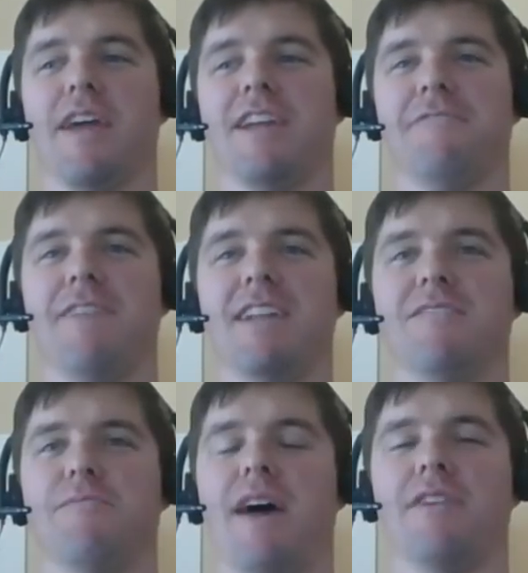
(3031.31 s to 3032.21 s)
get defensive
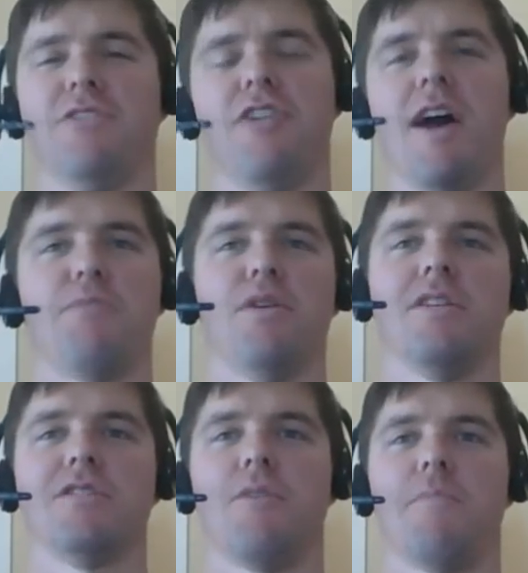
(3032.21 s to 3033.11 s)
about, you're not putting
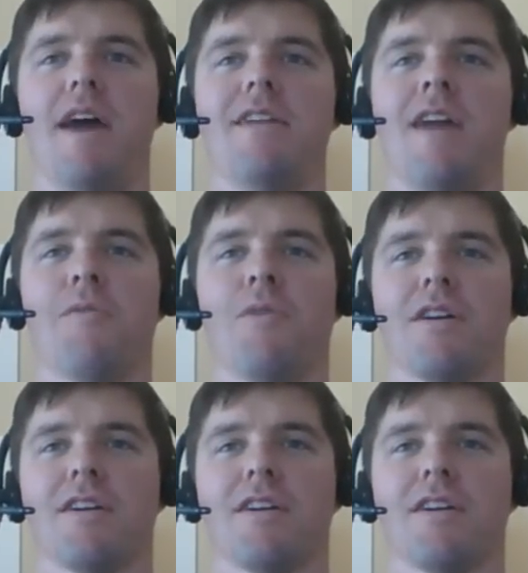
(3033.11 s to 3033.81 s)
this on my network.